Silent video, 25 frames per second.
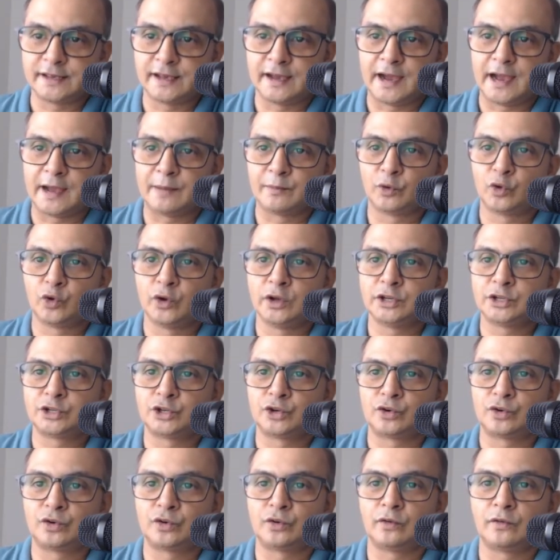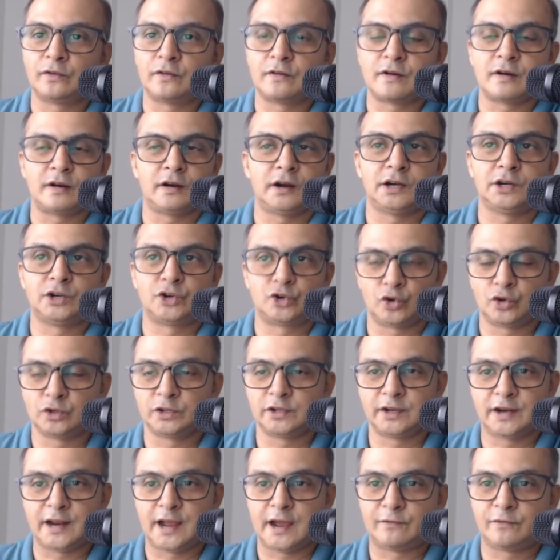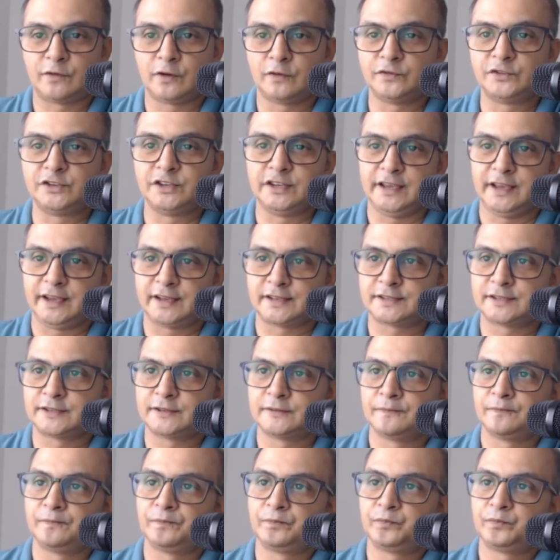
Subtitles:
I'm going to draw the graph of gx.